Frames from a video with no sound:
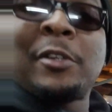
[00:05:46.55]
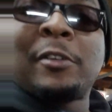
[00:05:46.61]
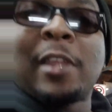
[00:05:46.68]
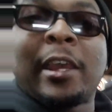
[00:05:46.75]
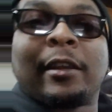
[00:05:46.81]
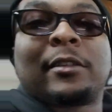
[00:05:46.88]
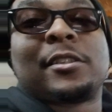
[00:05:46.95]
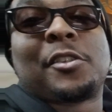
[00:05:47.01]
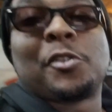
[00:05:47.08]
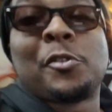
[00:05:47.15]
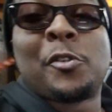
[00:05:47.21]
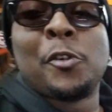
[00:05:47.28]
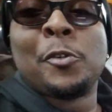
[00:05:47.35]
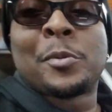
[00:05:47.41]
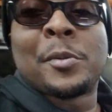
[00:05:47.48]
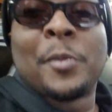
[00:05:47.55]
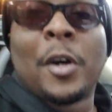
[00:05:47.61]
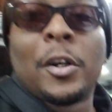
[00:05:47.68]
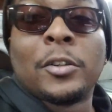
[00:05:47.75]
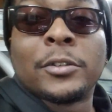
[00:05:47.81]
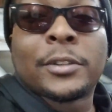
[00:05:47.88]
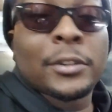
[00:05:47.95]
that because YouTube's some
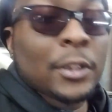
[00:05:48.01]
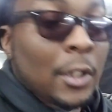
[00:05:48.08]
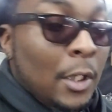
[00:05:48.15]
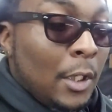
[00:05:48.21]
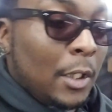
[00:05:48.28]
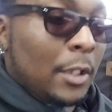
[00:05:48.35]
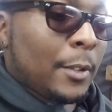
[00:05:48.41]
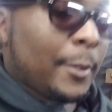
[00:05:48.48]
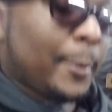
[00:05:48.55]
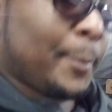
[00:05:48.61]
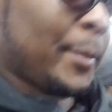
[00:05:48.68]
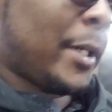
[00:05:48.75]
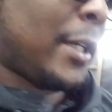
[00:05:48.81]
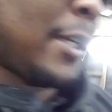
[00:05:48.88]
hoes. But